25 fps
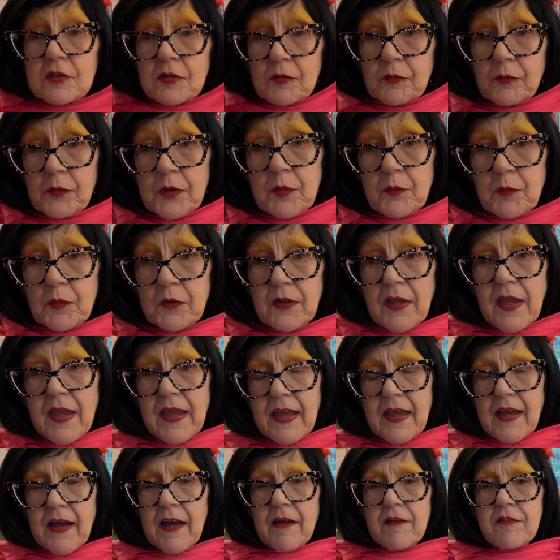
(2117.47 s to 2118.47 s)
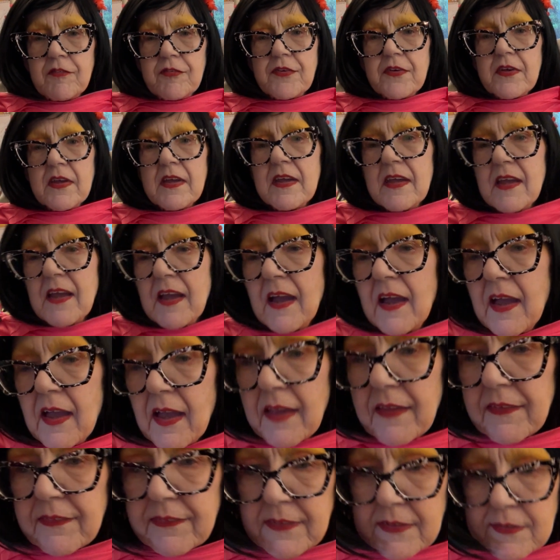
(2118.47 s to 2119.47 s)
we will have
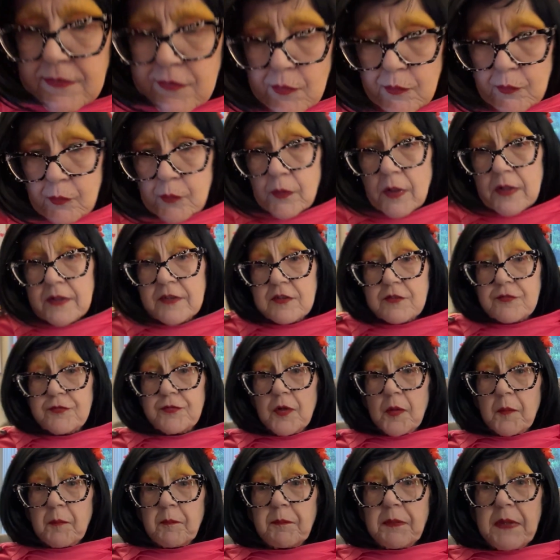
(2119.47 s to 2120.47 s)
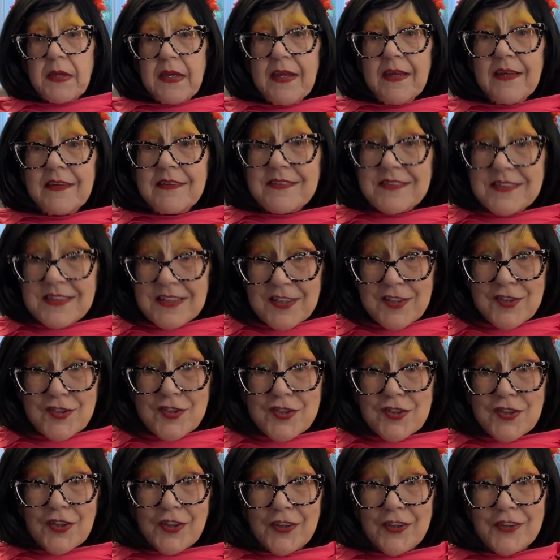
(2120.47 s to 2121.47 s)
this wonderful pink
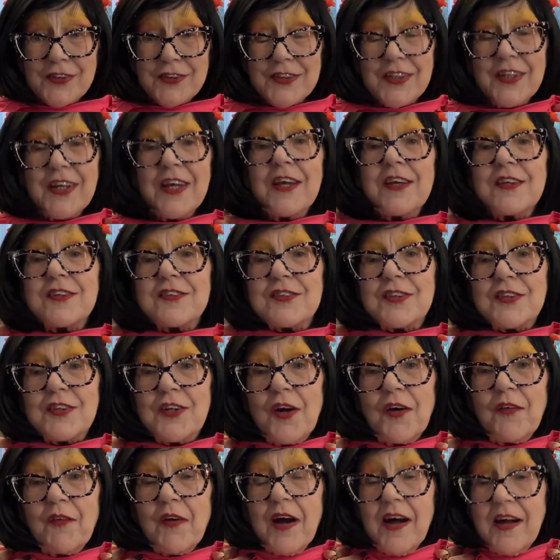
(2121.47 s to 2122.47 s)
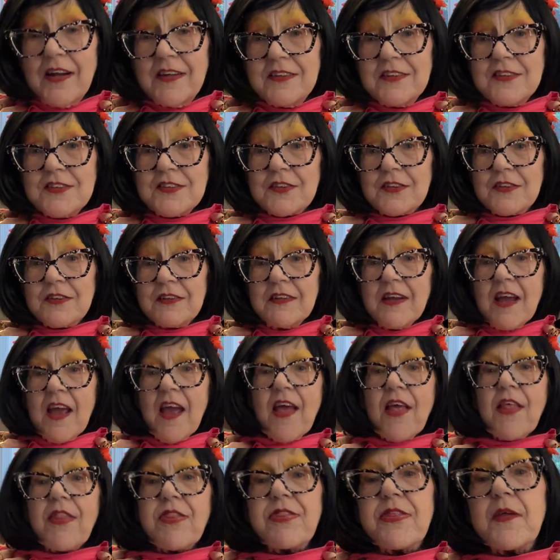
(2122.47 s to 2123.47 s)
t-shirt to go under
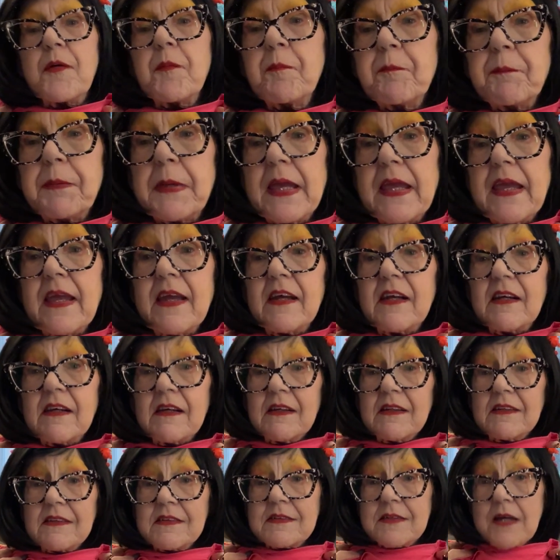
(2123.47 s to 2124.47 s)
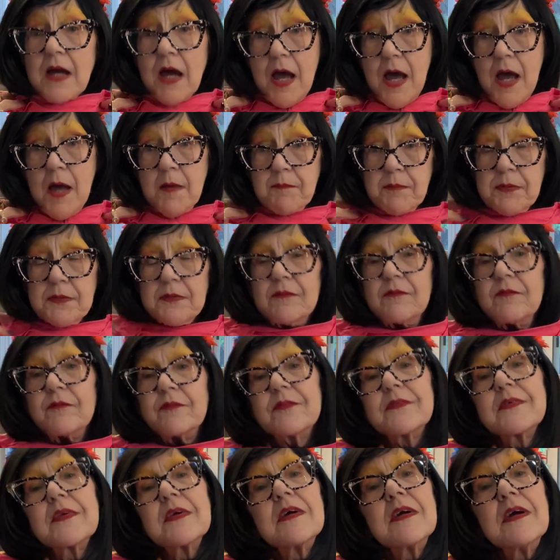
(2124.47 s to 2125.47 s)
the pink top.
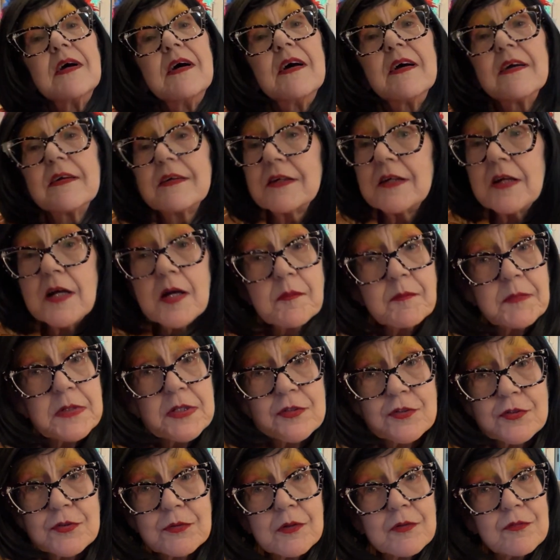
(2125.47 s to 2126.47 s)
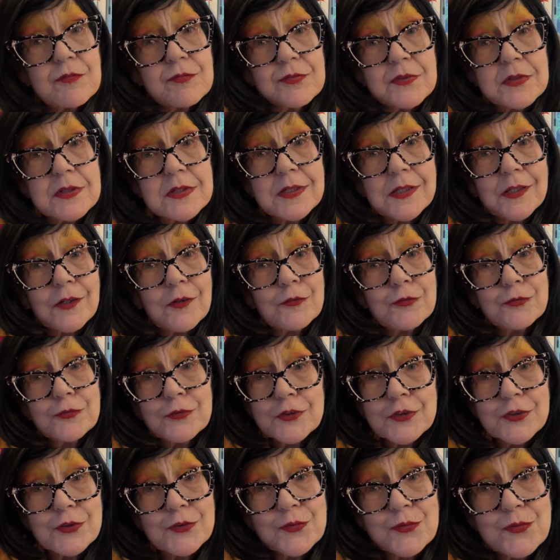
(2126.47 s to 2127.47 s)
Coming to a video for
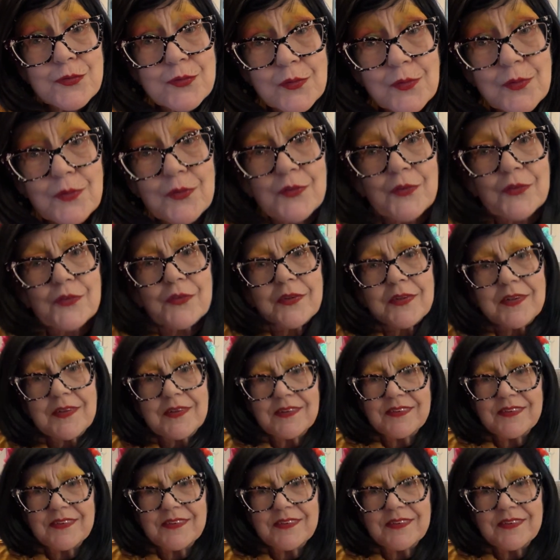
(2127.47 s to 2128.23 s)
you soon.